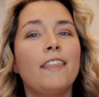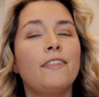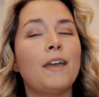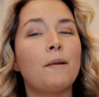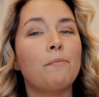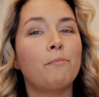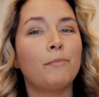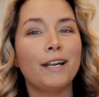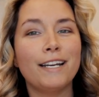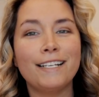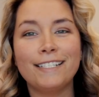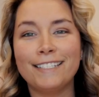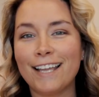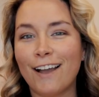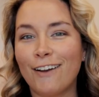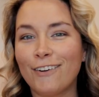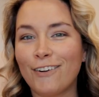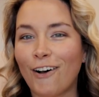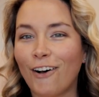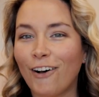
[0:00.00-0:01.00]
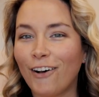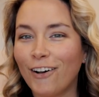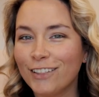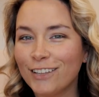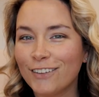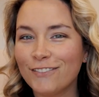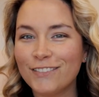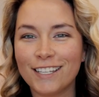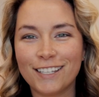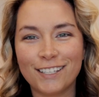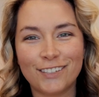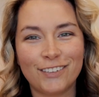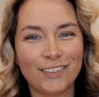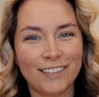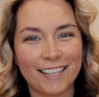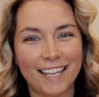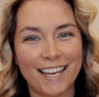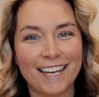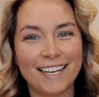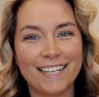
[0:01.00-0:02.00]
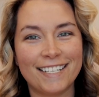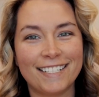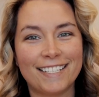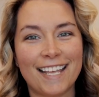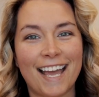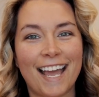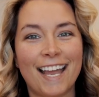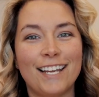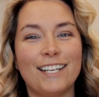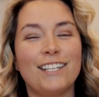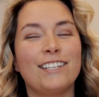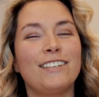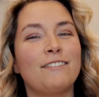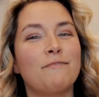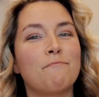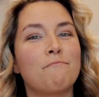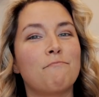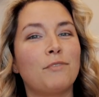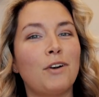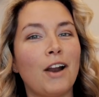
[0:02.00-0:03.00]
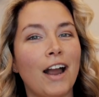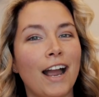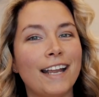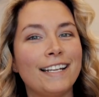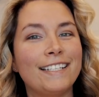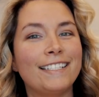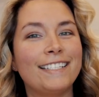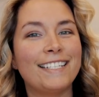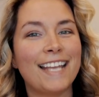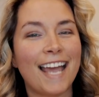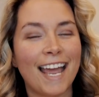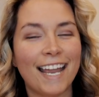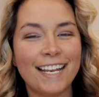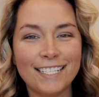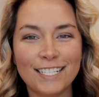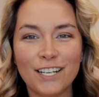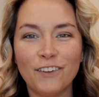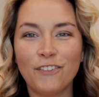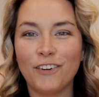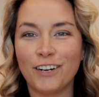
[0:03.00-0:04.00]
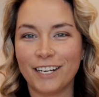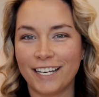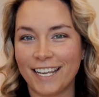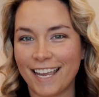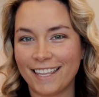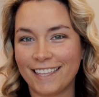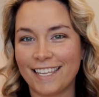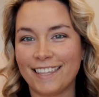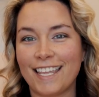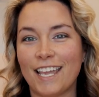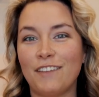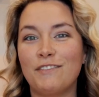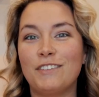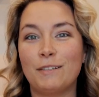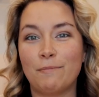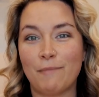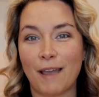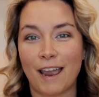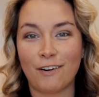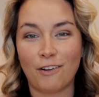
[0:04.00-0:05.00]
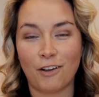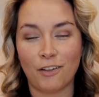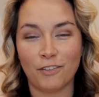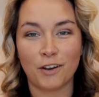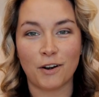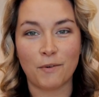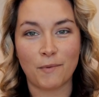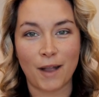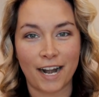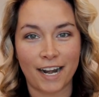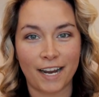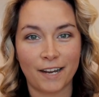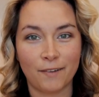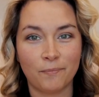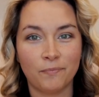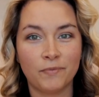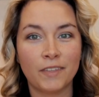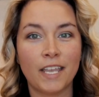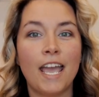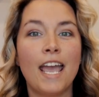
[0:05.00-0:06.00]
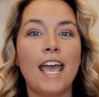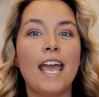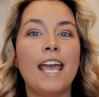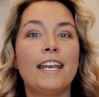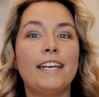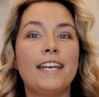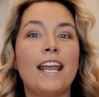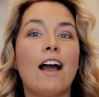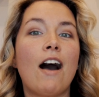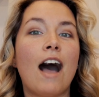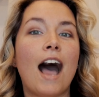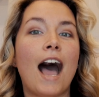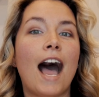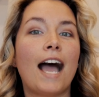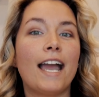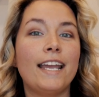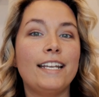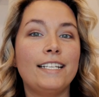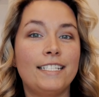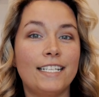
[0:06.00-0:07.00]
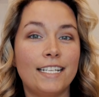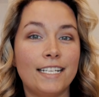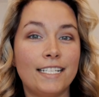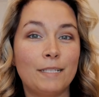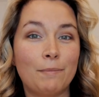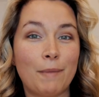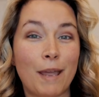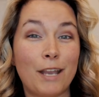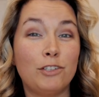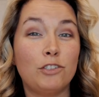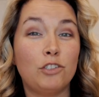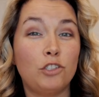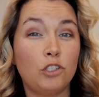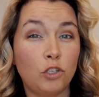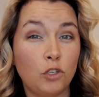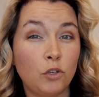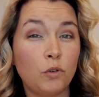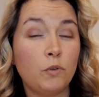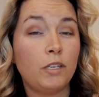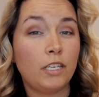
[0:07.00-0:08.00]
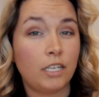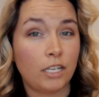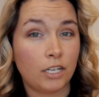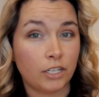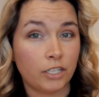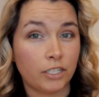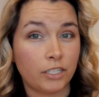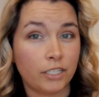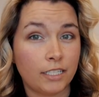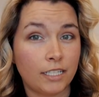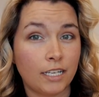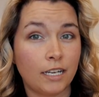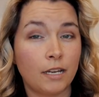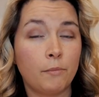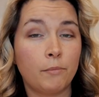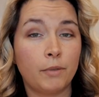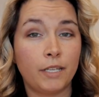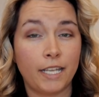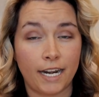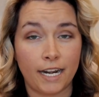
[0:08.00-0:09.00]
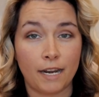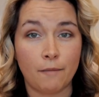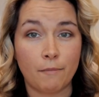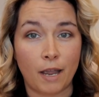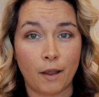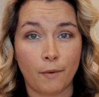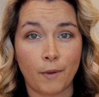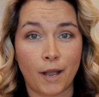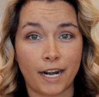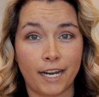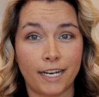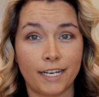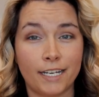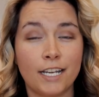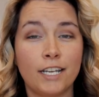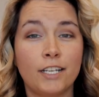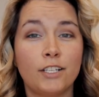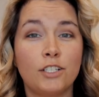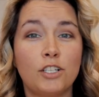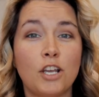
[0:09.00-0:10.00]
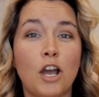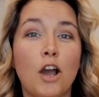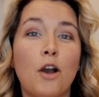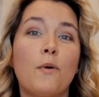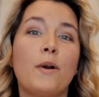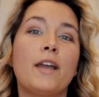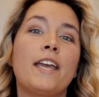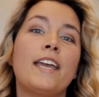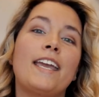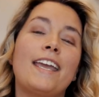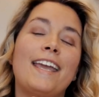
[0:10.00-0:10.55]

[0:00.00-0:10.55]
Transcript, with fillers: that breaks down all of the little things that brides tend to forget that they've spent on their wedding. Now, I did spend two years planning my wedding, so